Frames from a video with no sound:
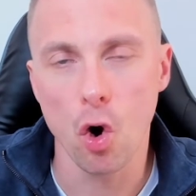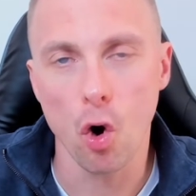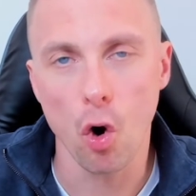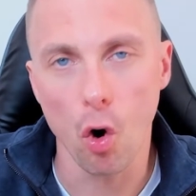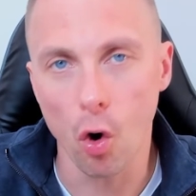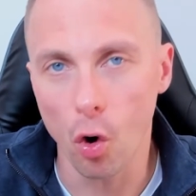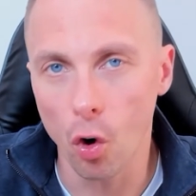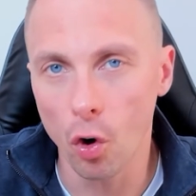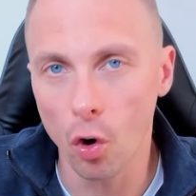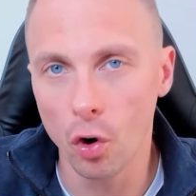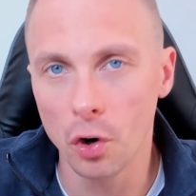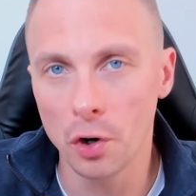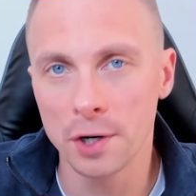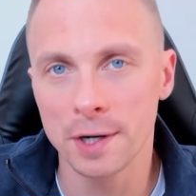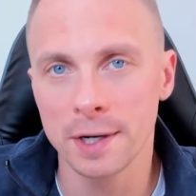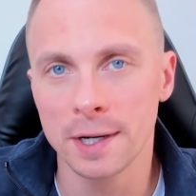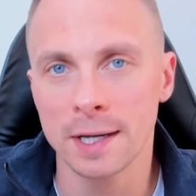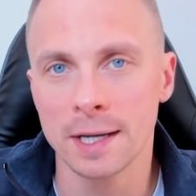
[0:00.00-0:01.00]

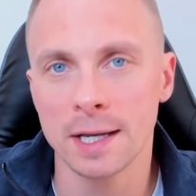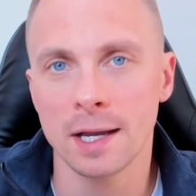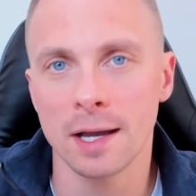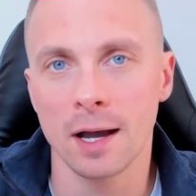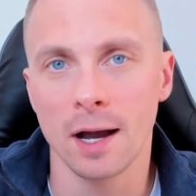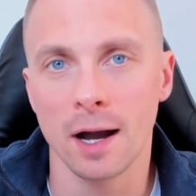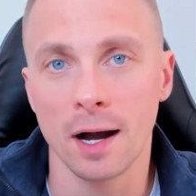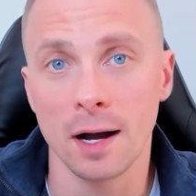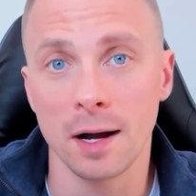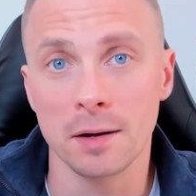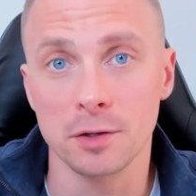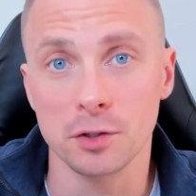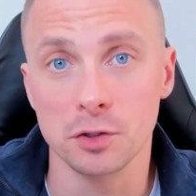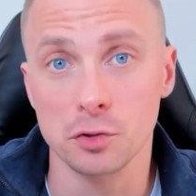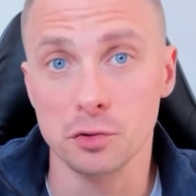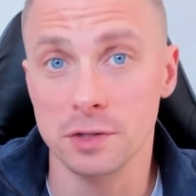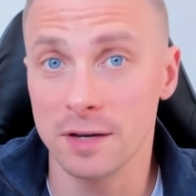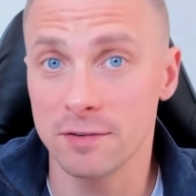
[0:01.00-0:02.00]
or
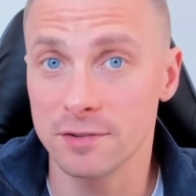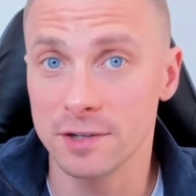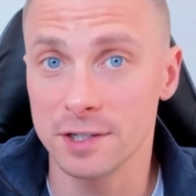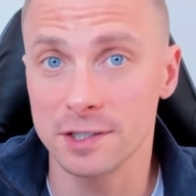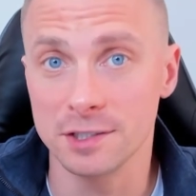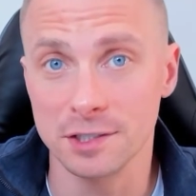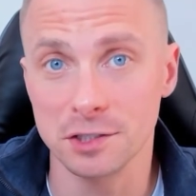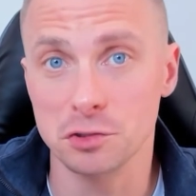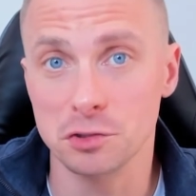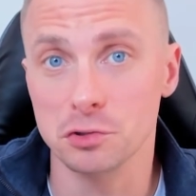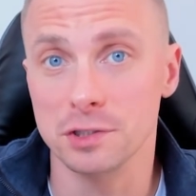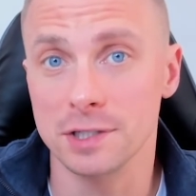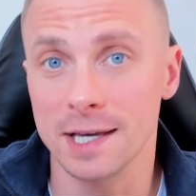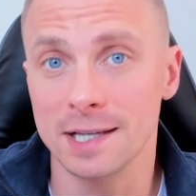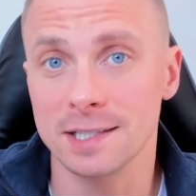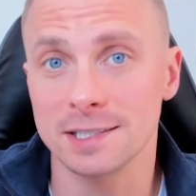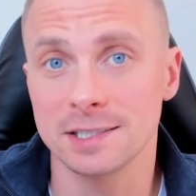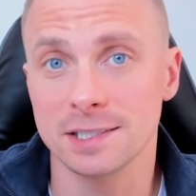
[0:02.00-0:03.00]
you definitely need to
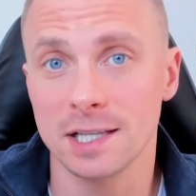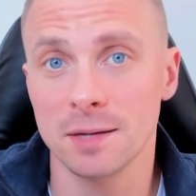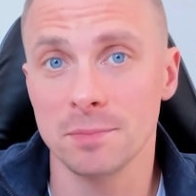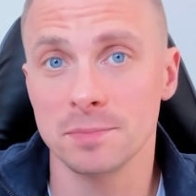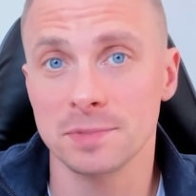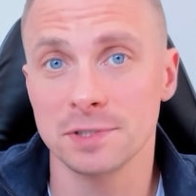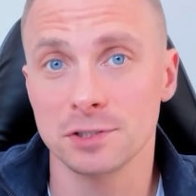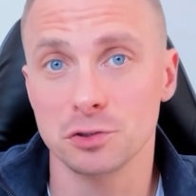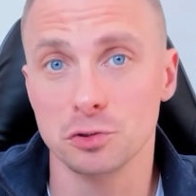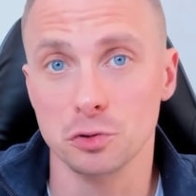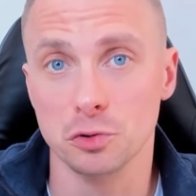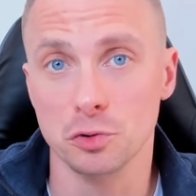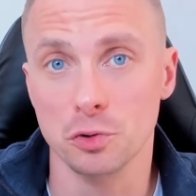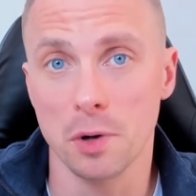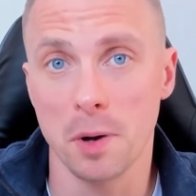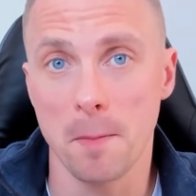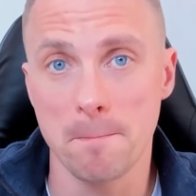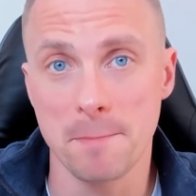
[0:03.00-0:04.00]
take steps
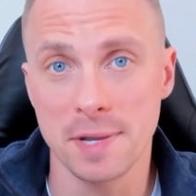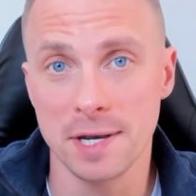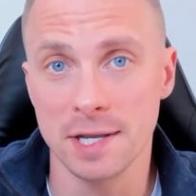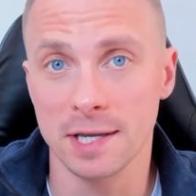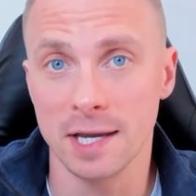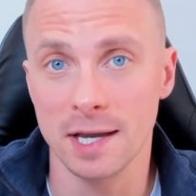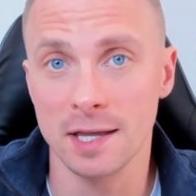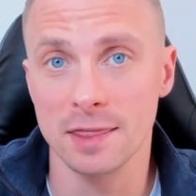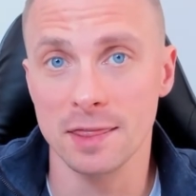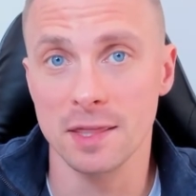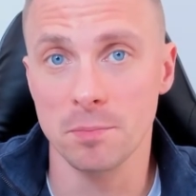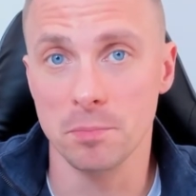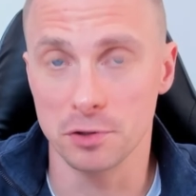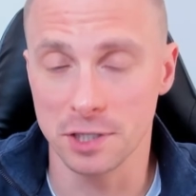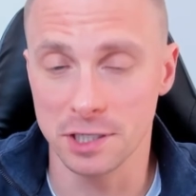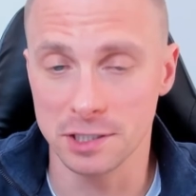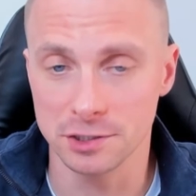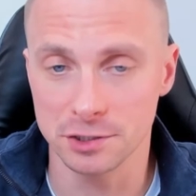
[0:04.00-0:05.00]
to mitigate the
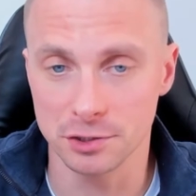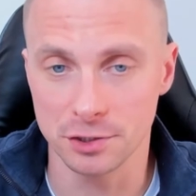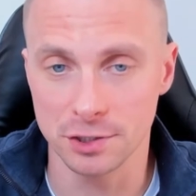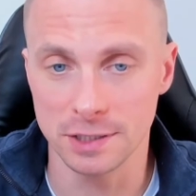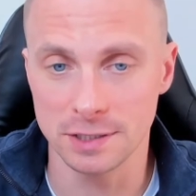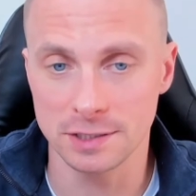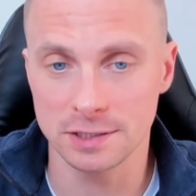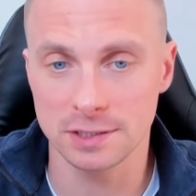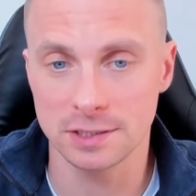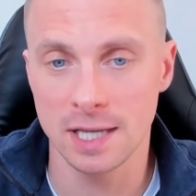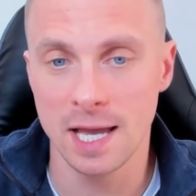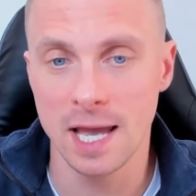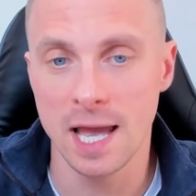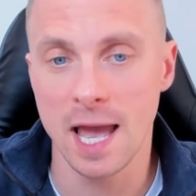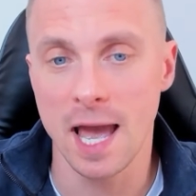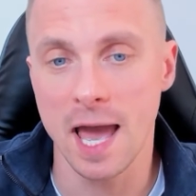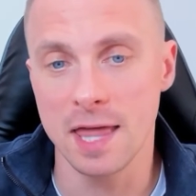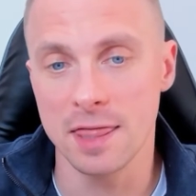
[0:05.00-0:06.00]
potential risks.
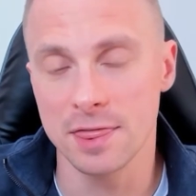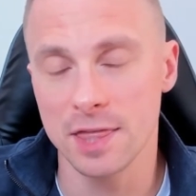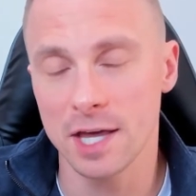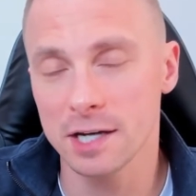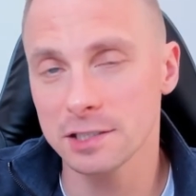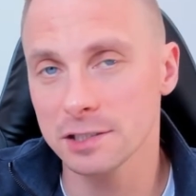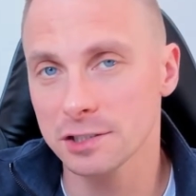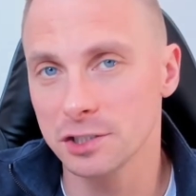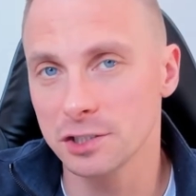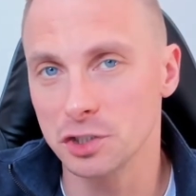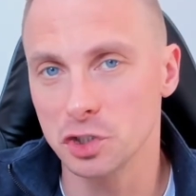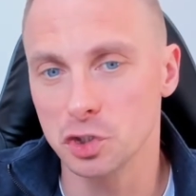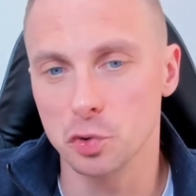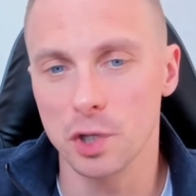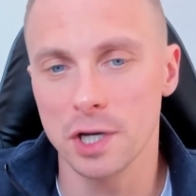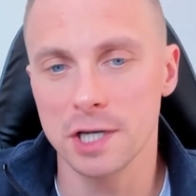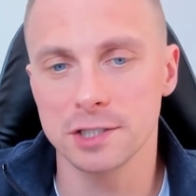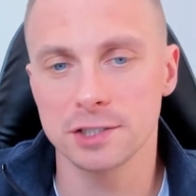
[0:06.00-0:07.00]
And that is a
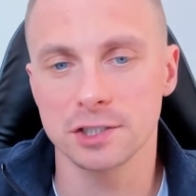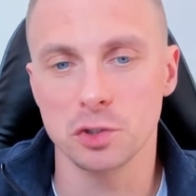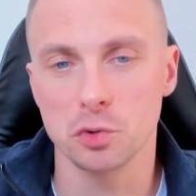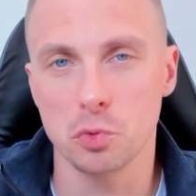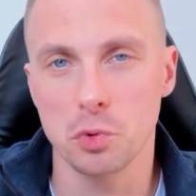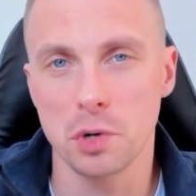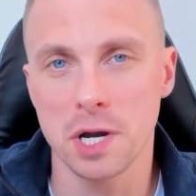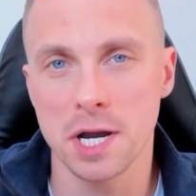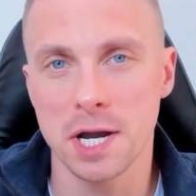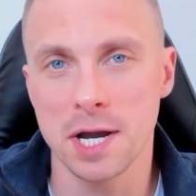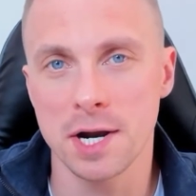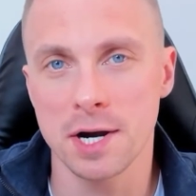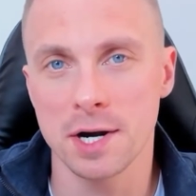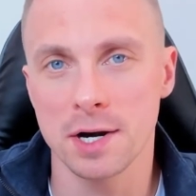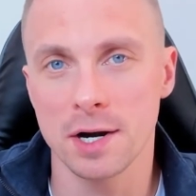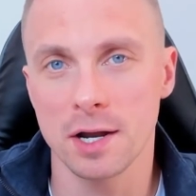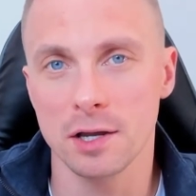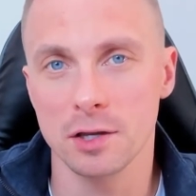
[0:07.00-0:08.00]
situation
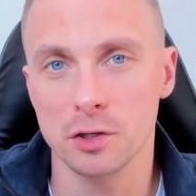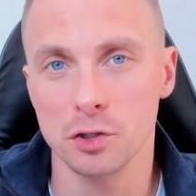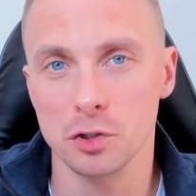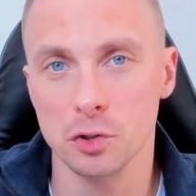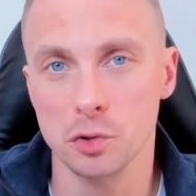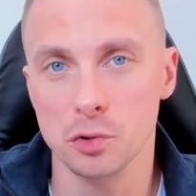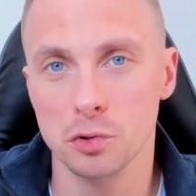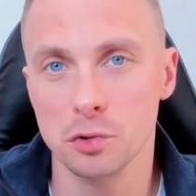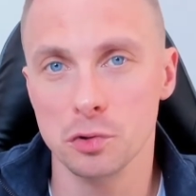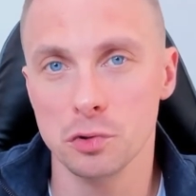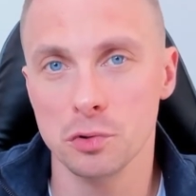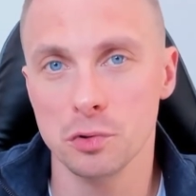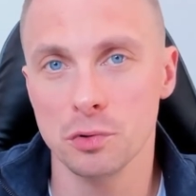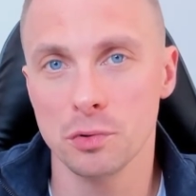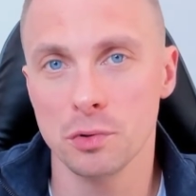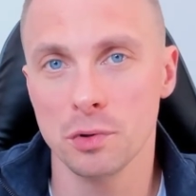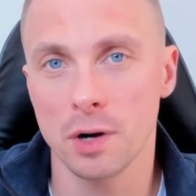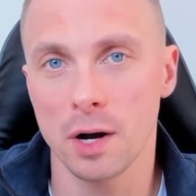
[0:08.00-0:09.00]
where
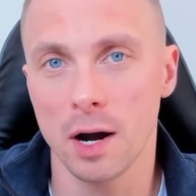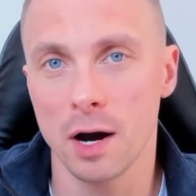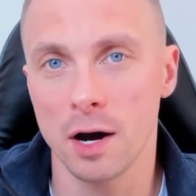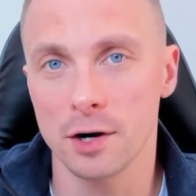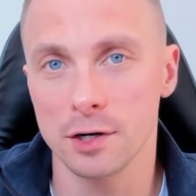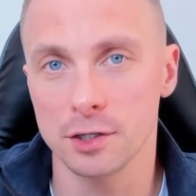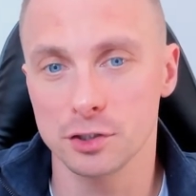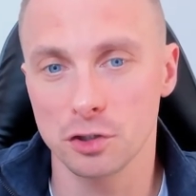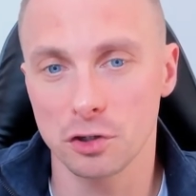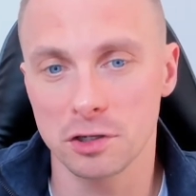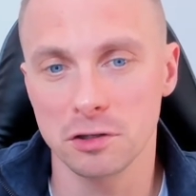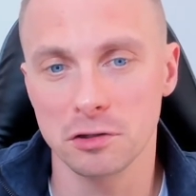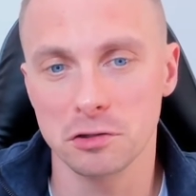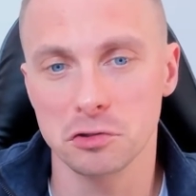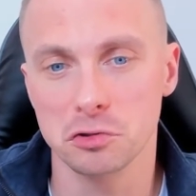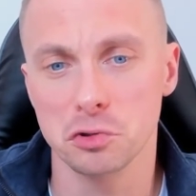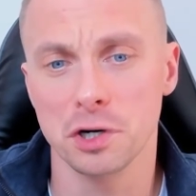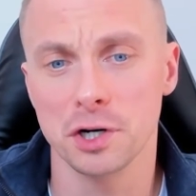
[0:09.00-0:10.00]
you are talking
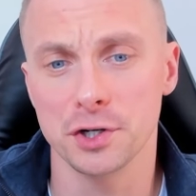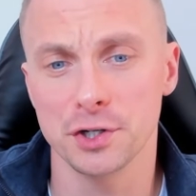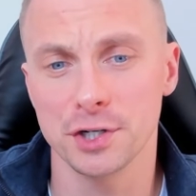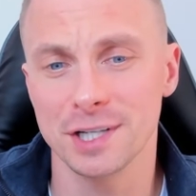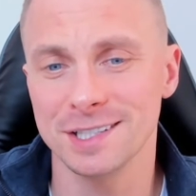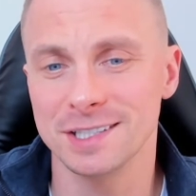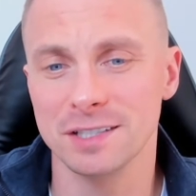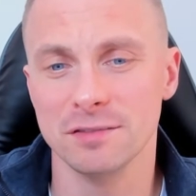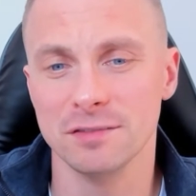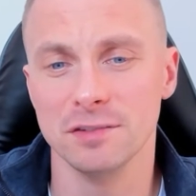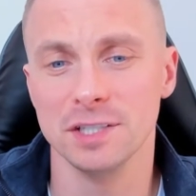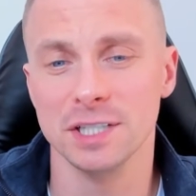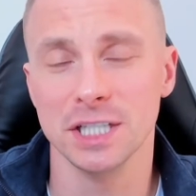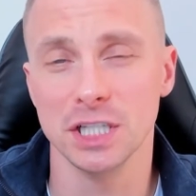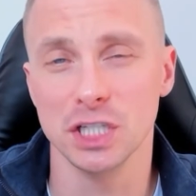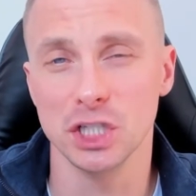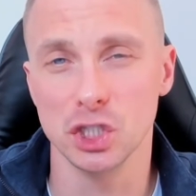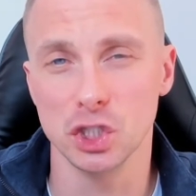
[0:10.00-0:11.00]
to a
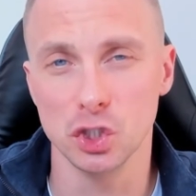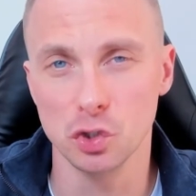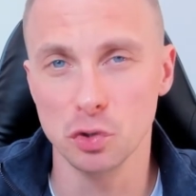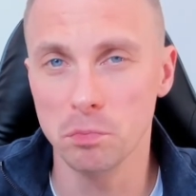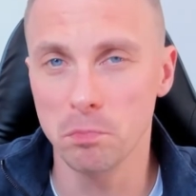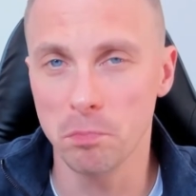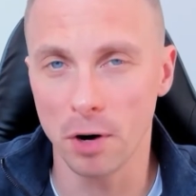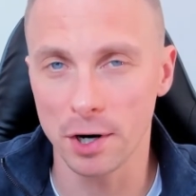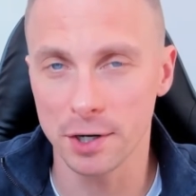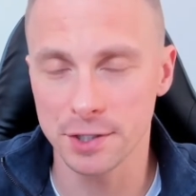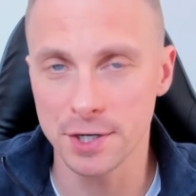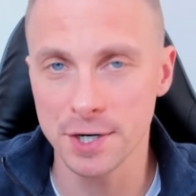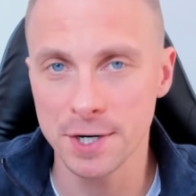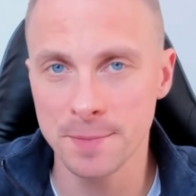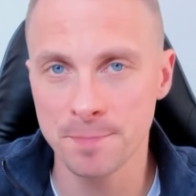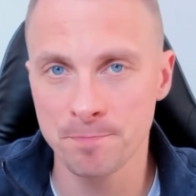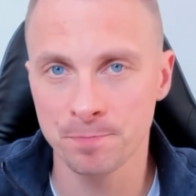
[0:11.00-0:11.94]
relatively new partner.